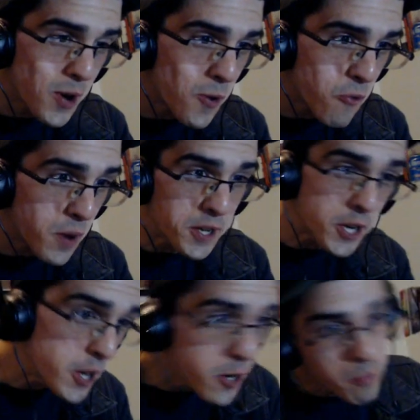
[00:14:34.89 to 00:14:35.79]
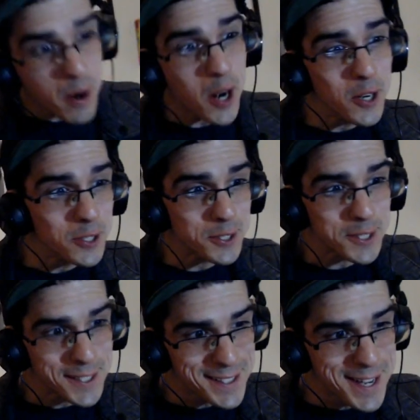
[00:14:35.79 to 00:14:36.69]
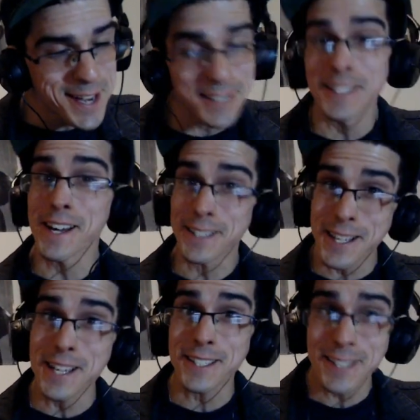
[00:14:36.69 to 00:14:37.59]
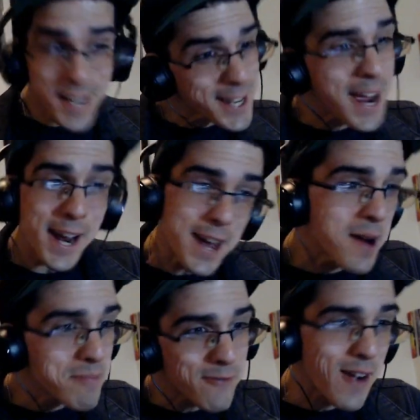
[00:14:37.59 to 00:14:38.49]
when you hear birds like this, you can't help but fucking